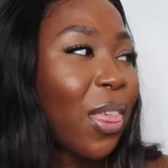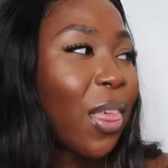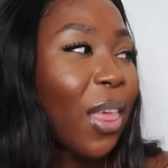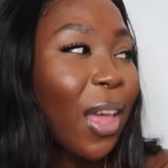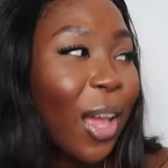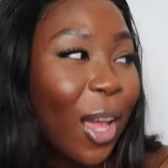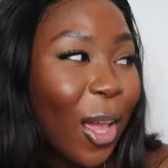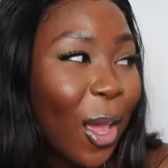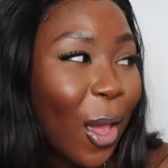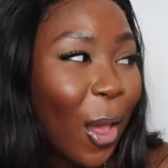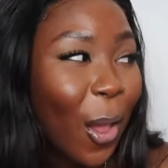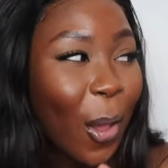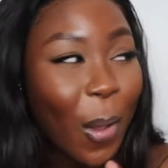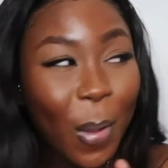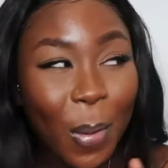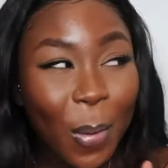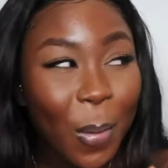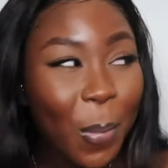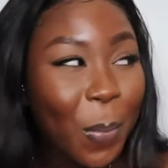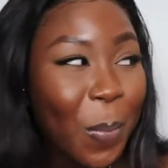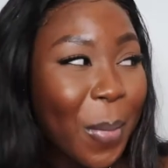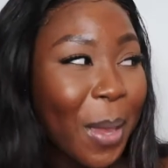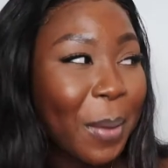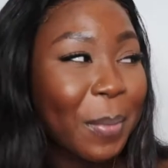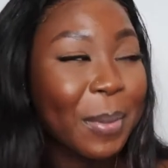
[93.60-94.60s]

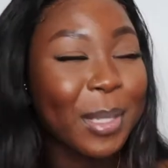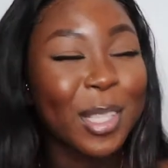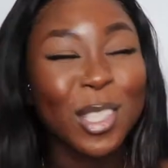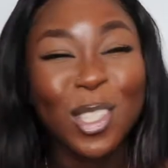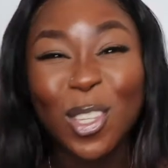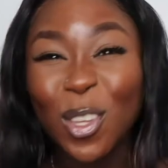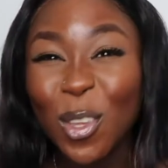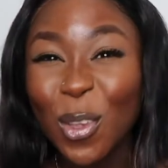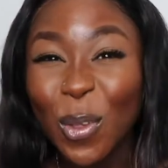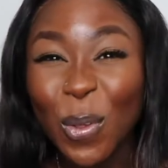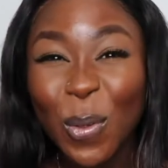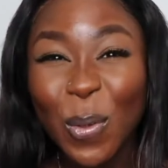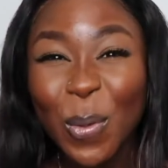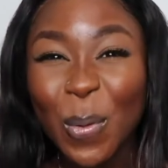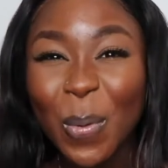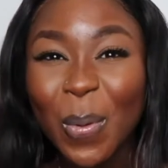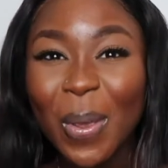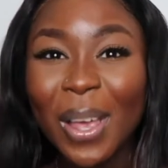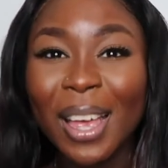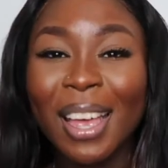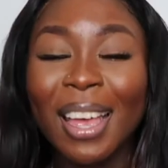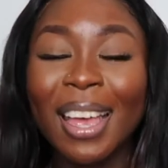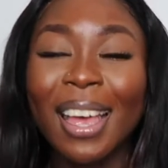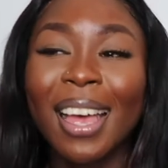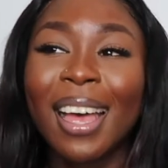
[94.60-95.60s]
ago, maybe
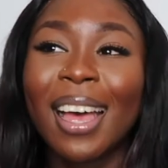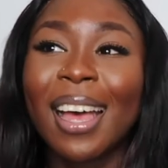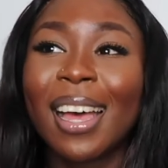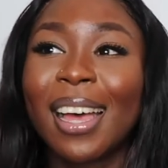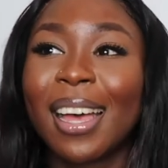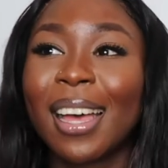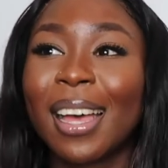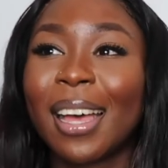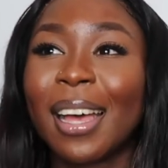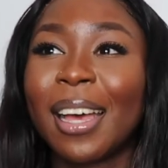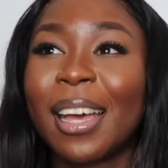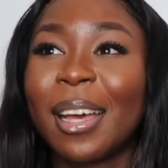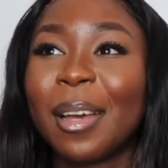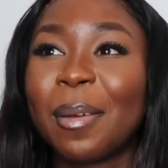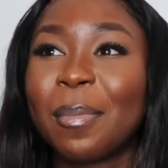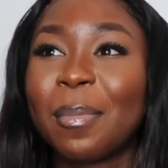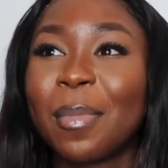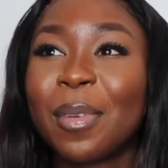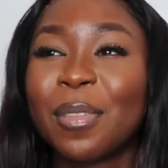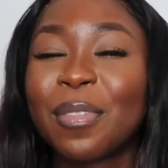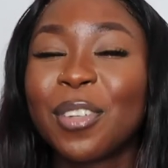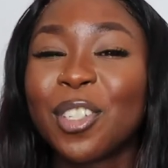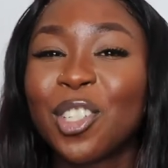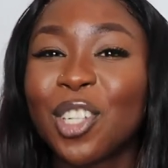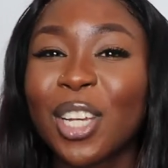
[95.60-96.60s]
2,
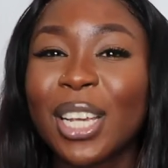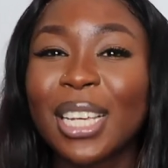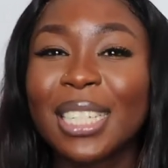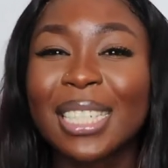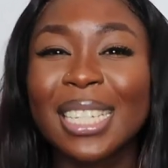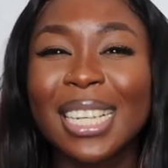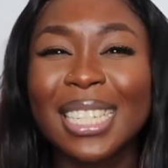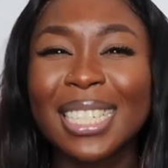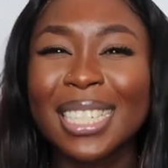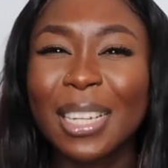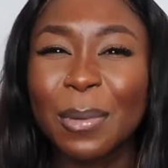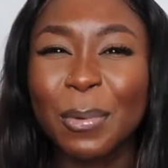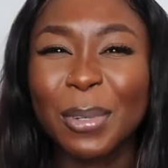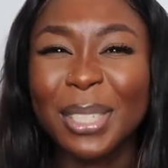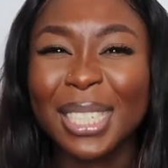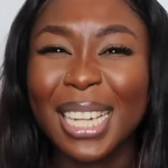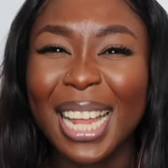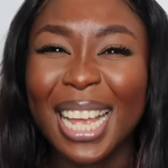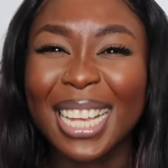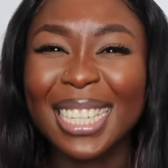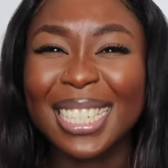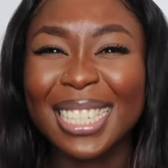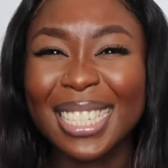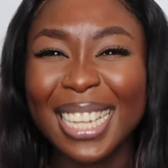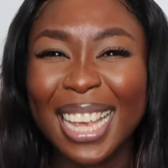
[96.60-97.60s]
for jeans because there was
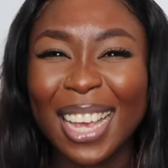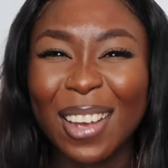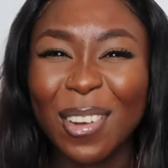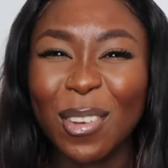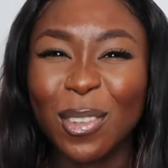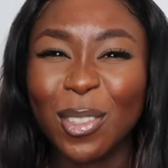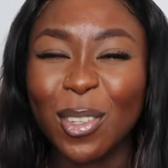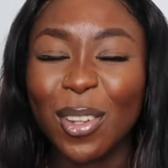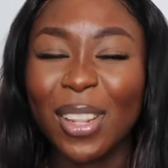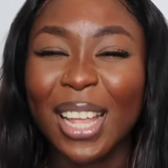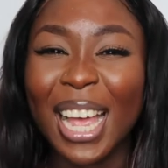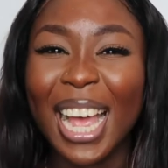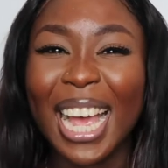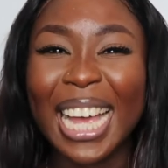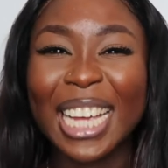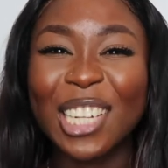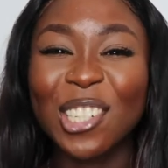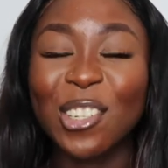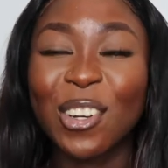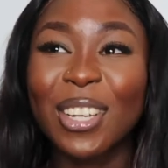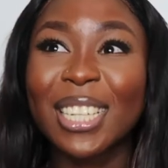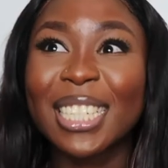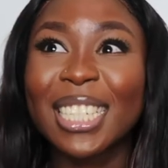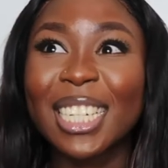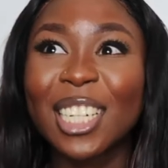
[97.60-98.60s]
like sales on the high
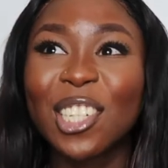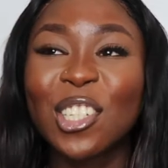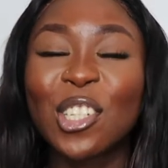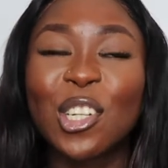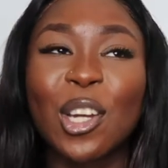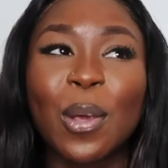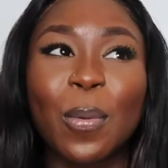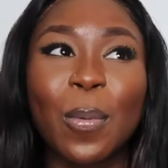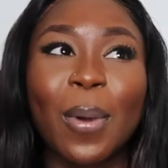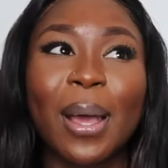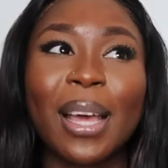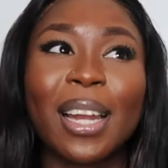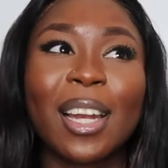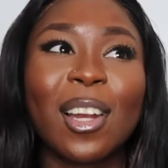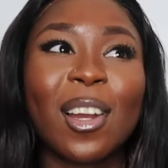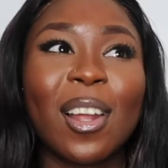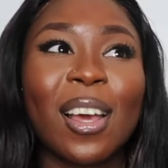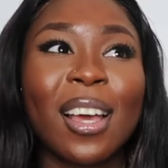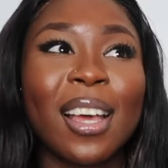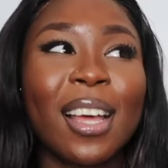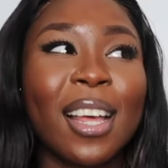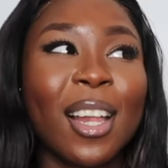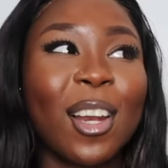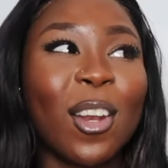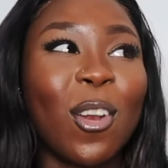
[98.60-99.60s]
street. It's literally when
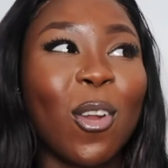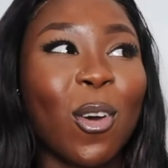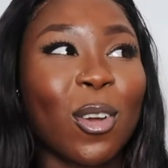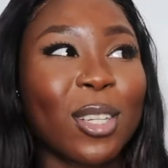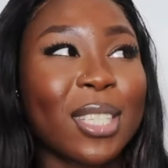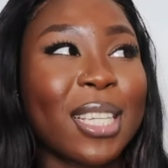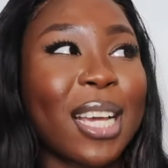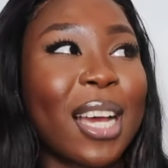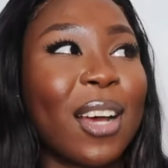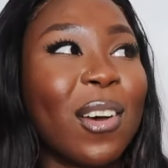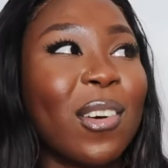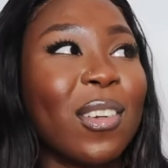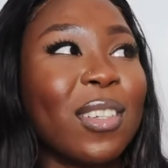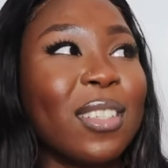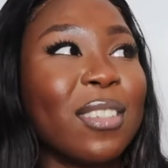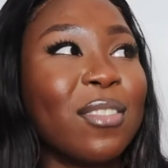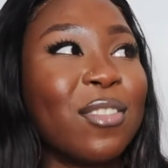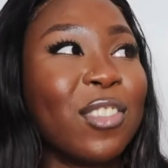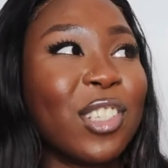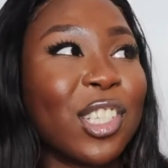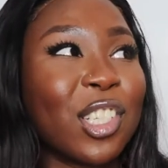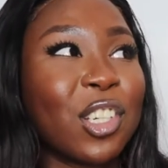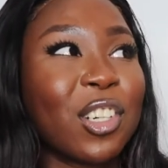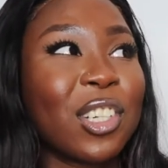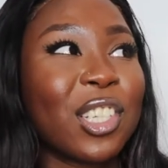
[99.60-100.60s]
lockdown
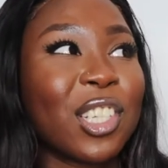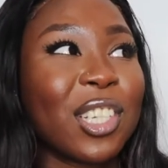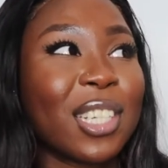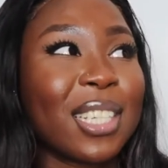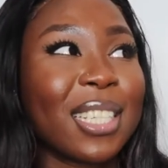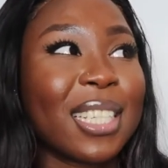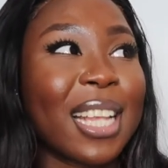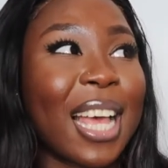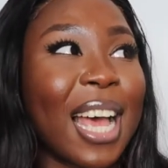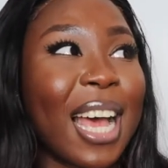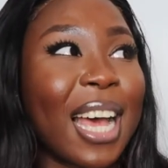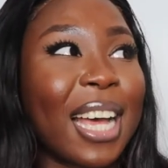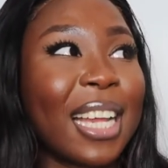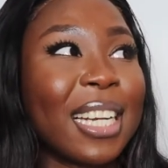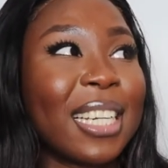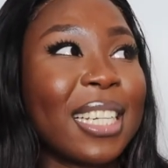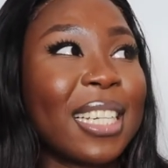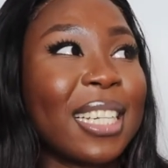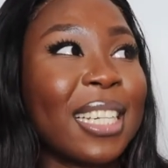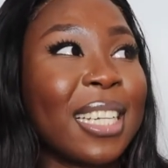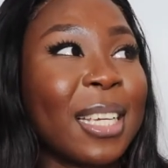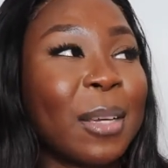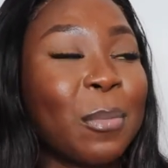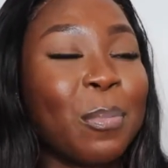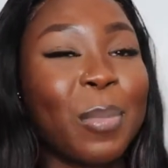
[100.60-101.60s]
restrictions
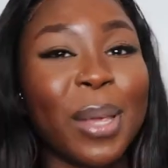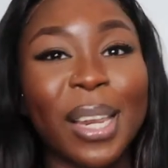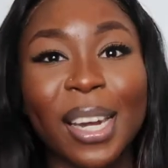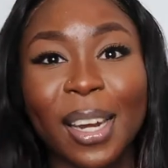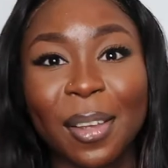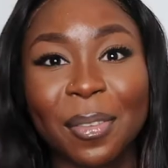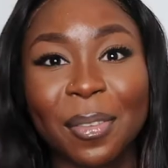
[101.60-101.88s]
had been